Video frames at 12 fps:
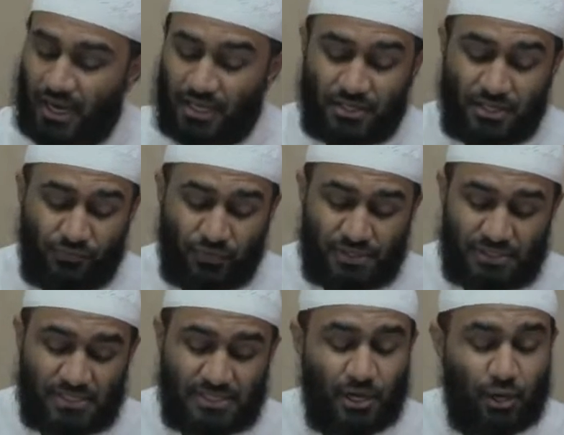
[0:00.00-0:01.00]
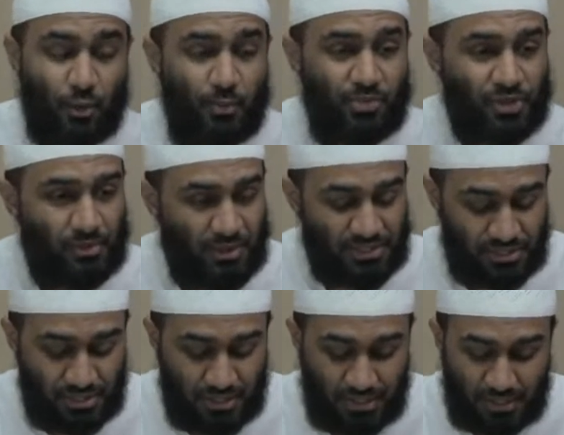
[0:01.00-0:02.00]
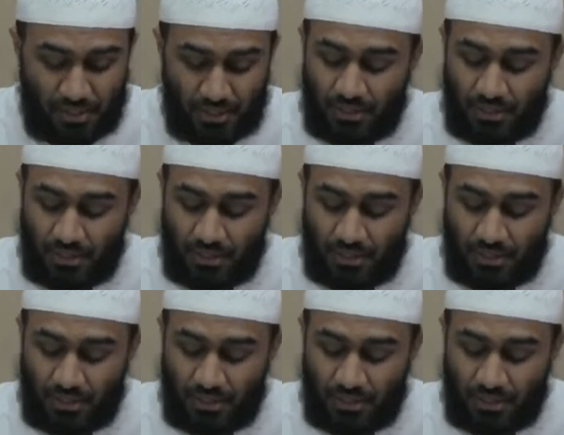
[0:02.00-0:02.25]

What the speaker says: And the difference is lubth al-masjid